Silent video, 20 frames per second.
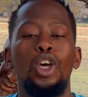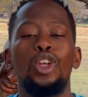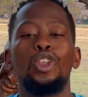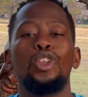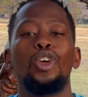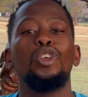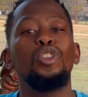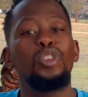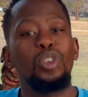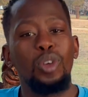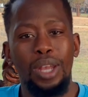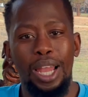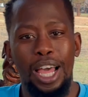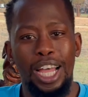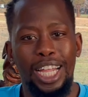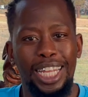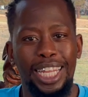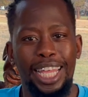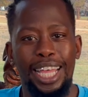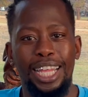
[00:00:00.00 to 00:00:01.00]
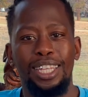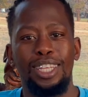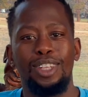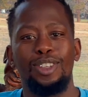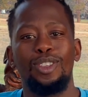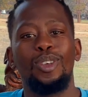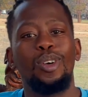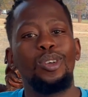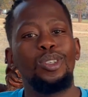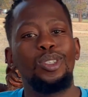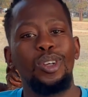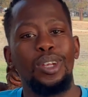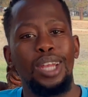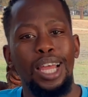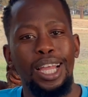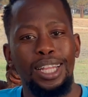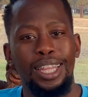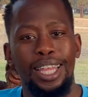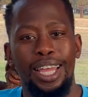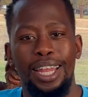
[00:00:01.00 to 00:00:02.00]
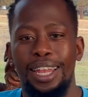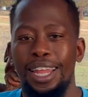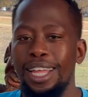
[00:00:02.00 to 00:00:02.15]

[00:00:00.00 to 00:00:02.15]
Don't you like that? Don't you like that?